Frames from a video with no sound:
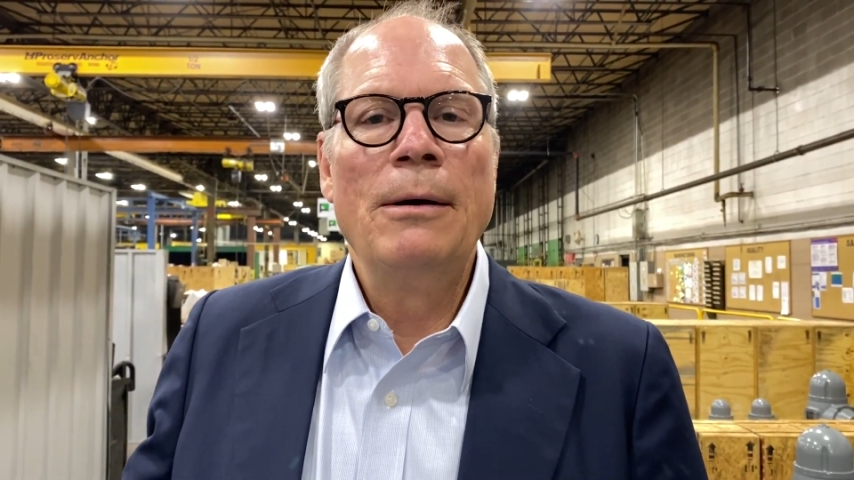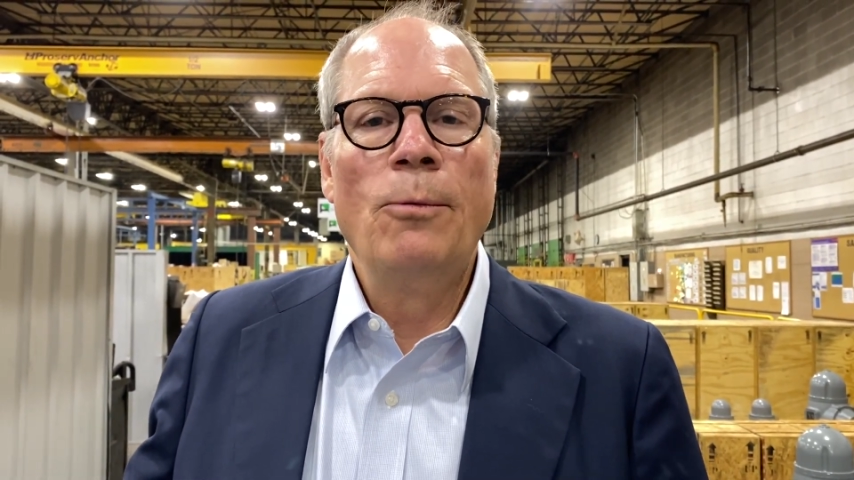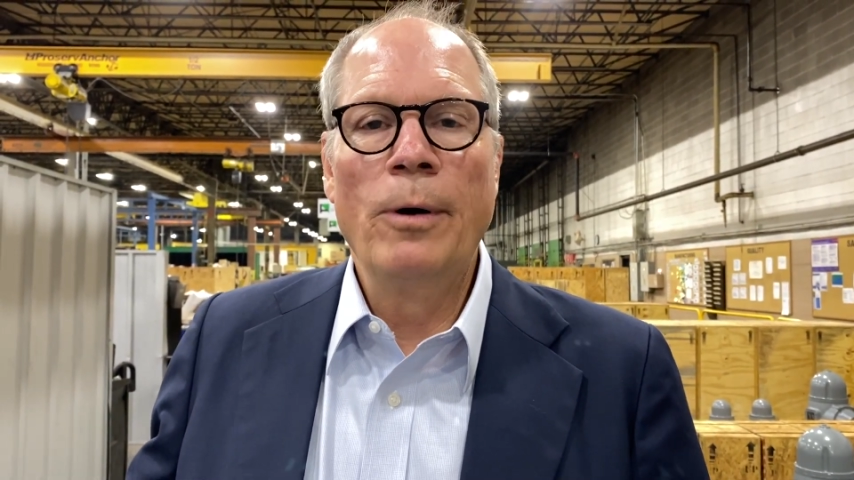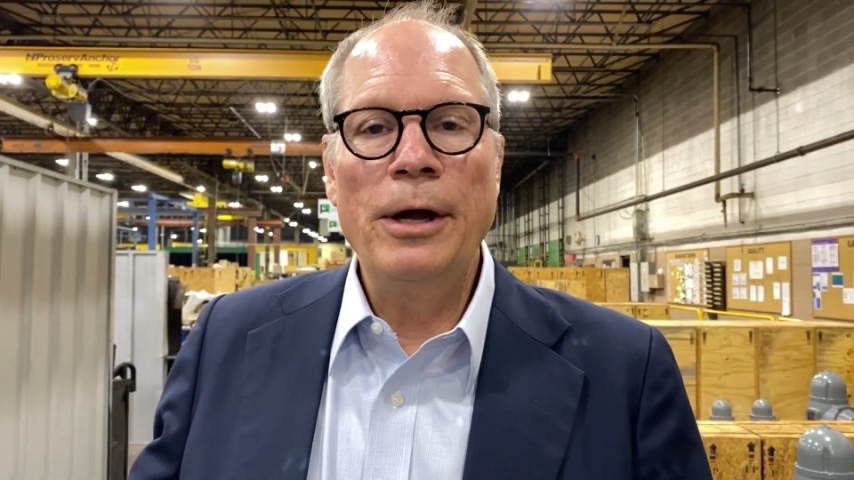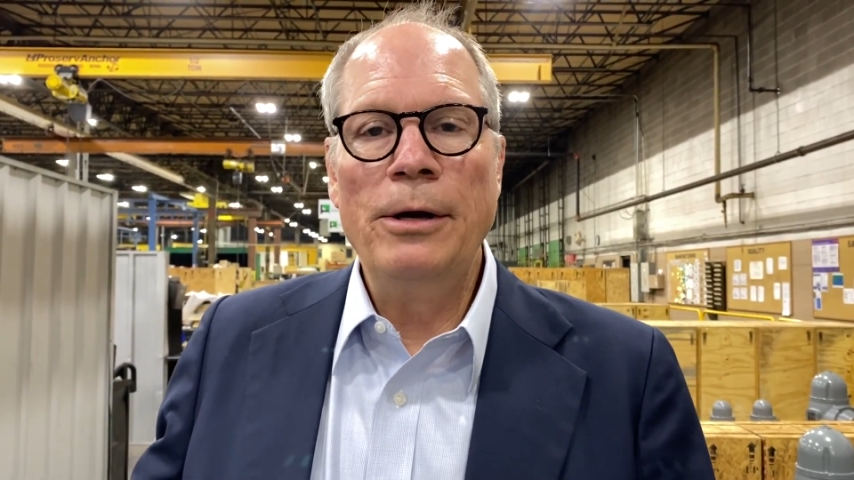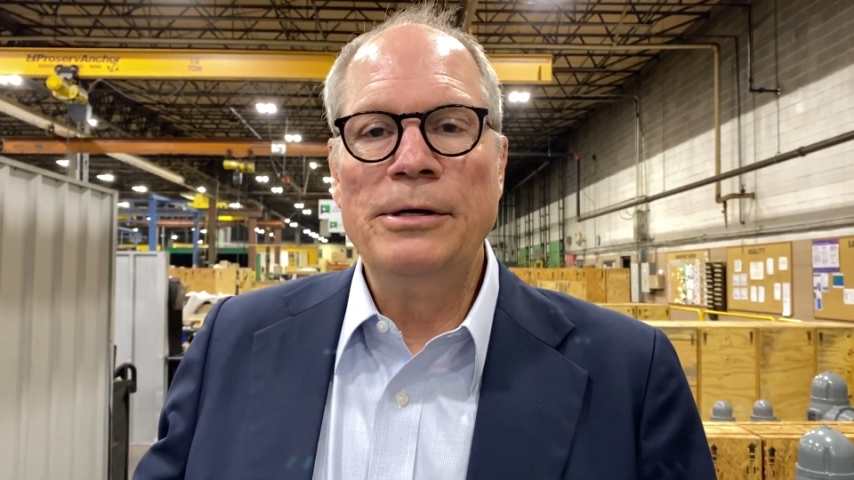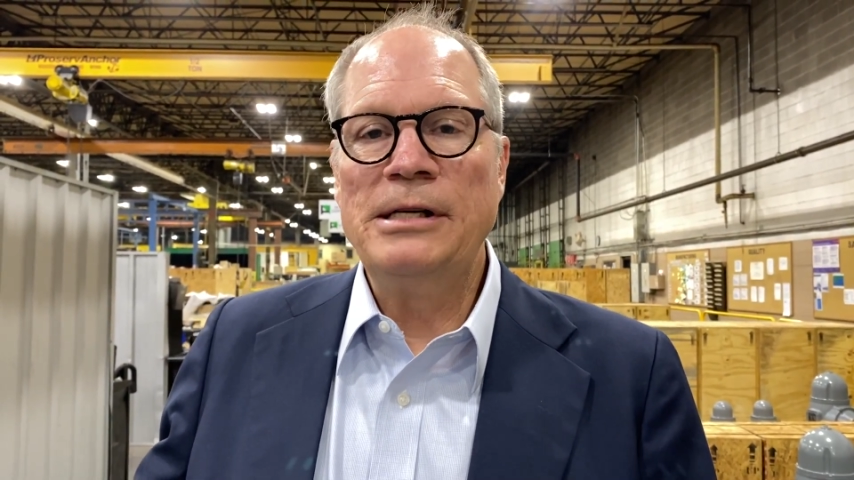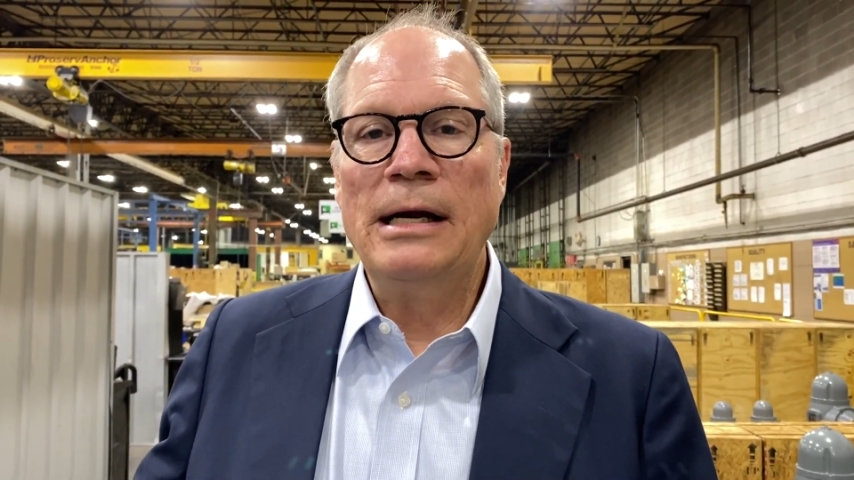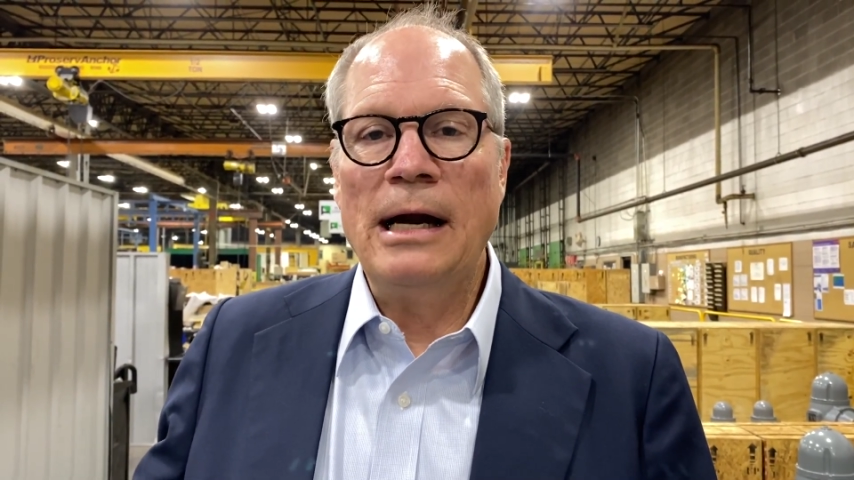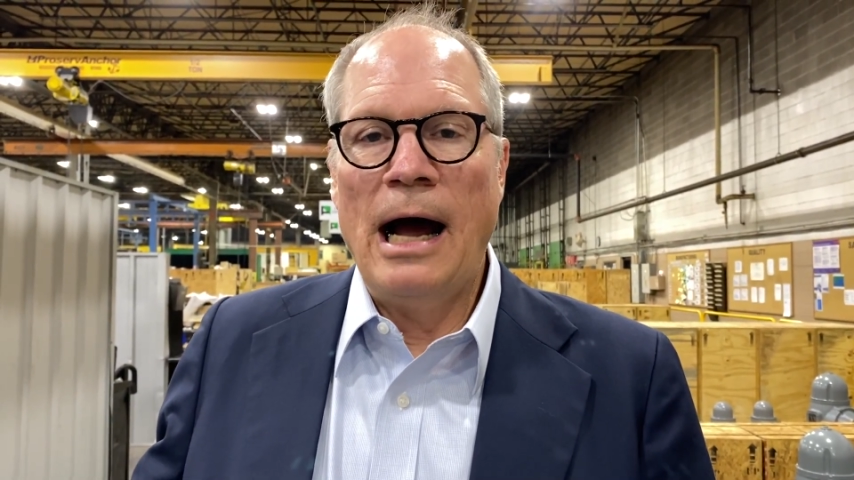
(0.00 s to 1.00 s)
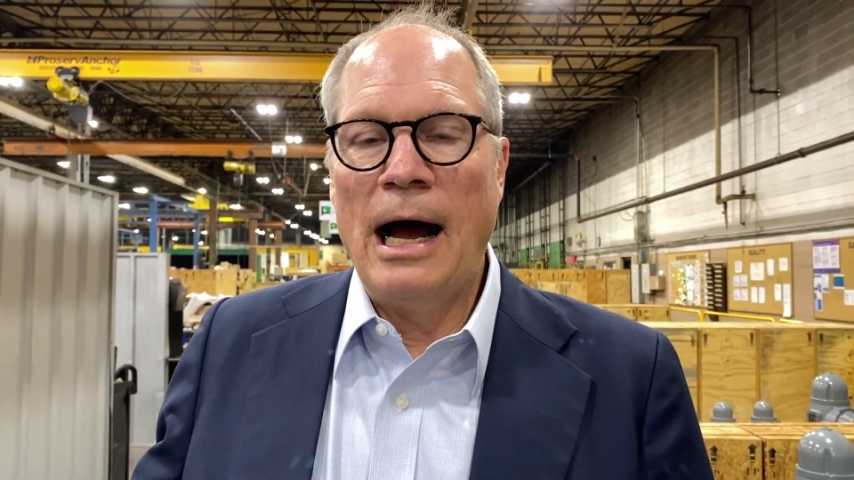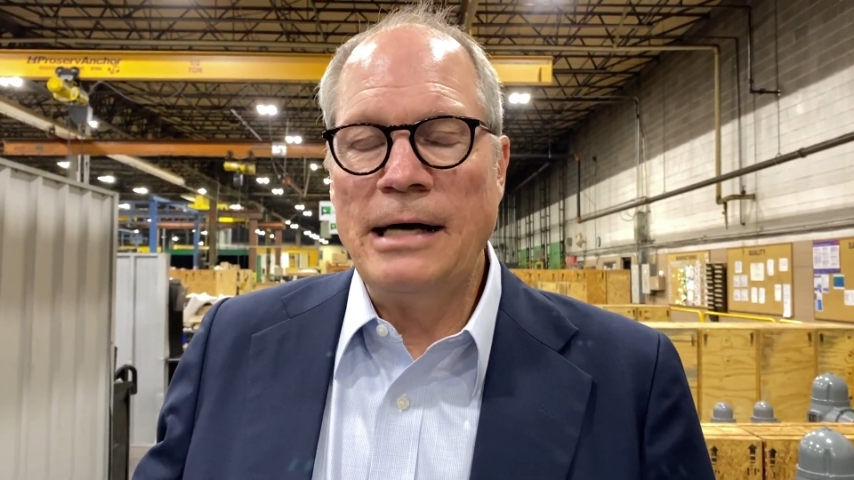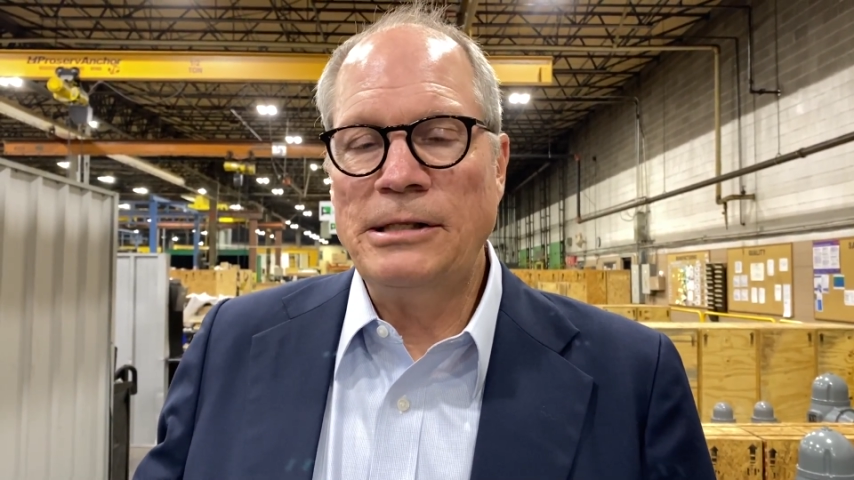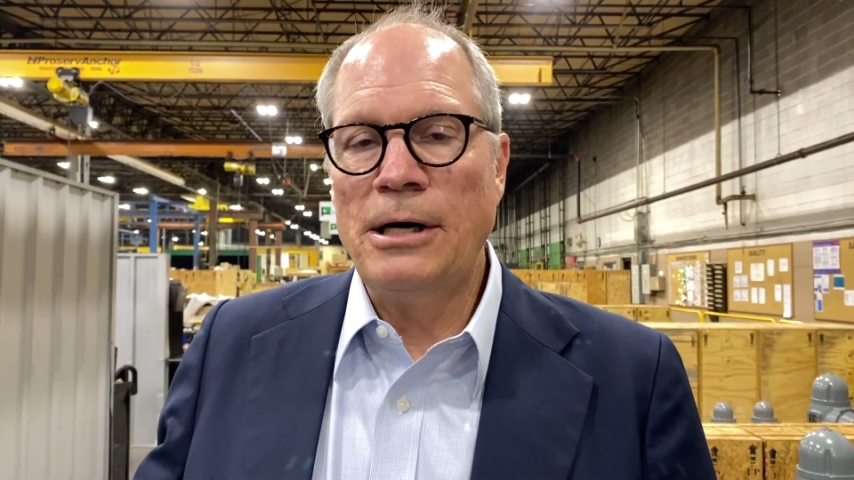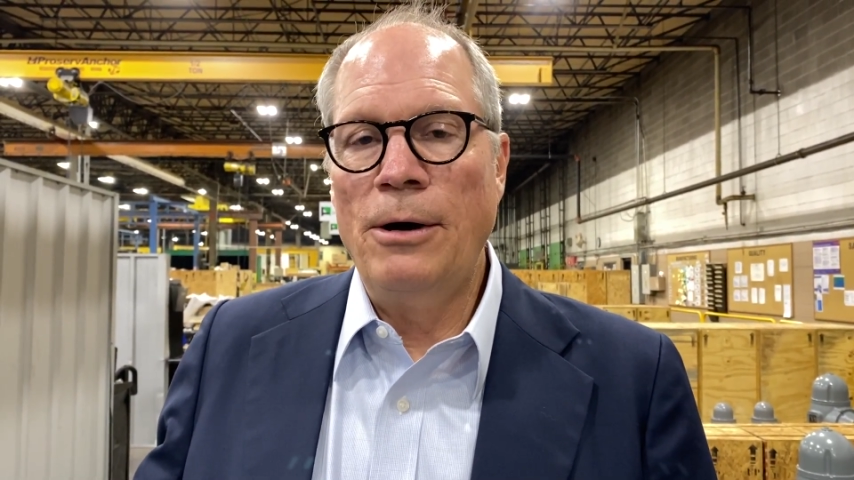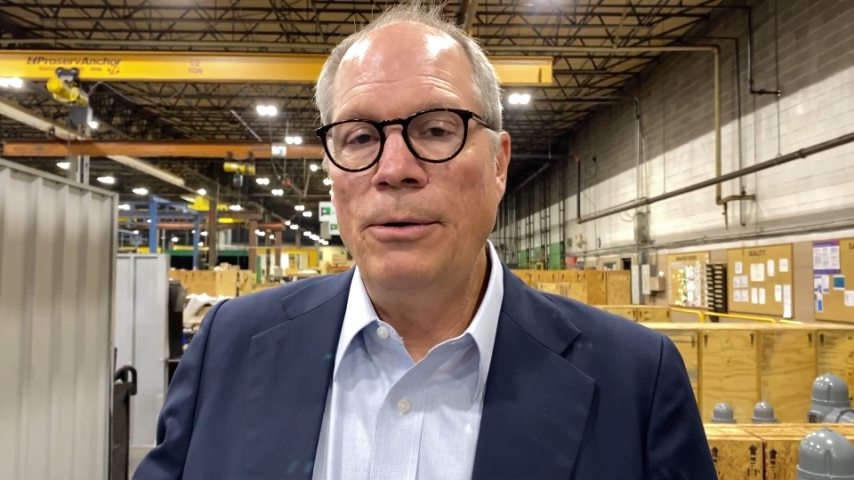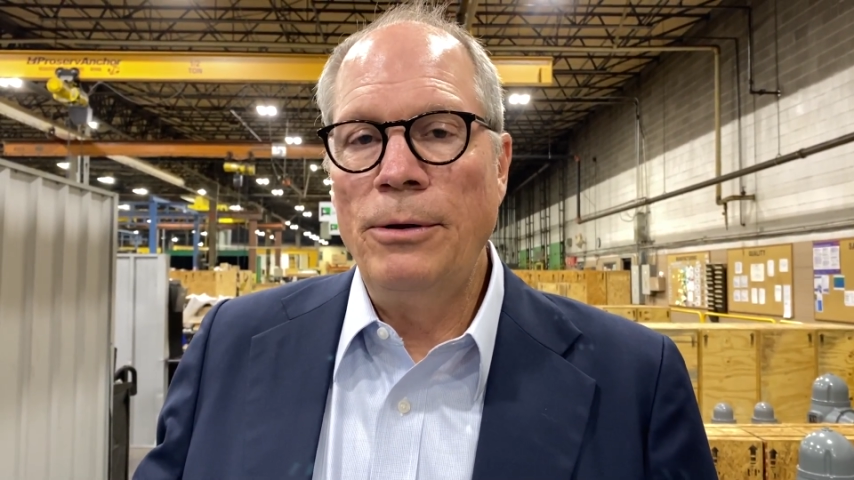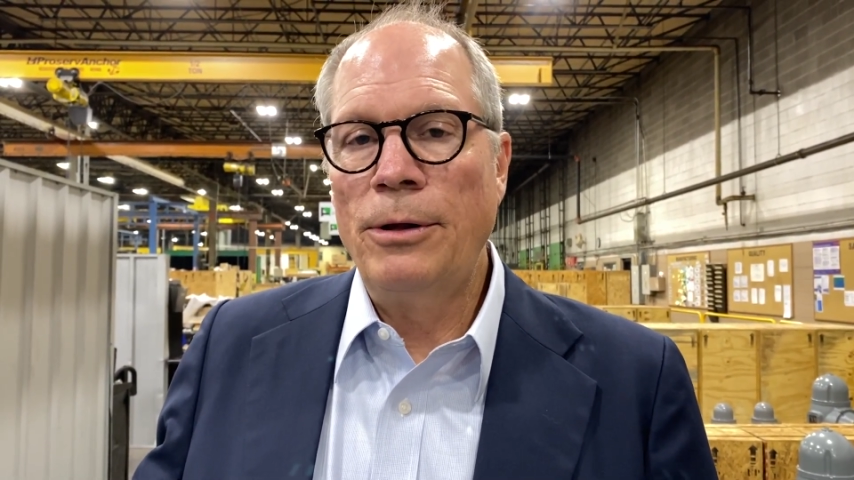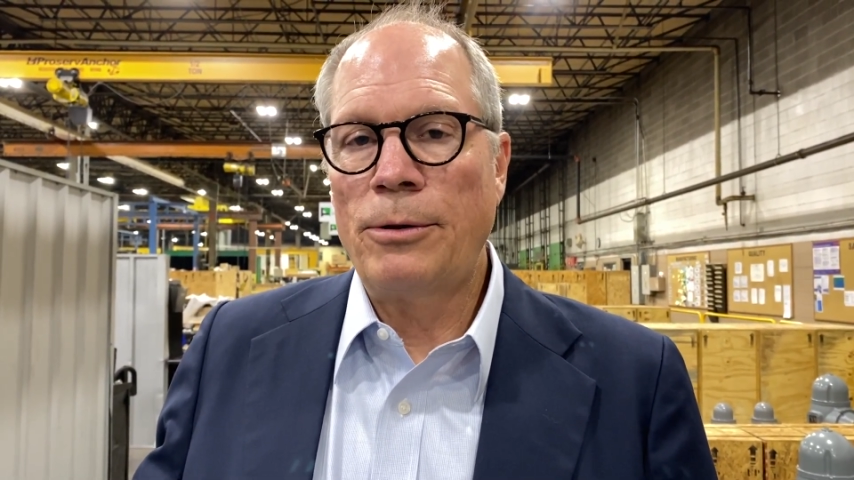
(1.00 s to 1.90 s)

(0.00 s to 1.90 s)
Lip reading: We're using ISO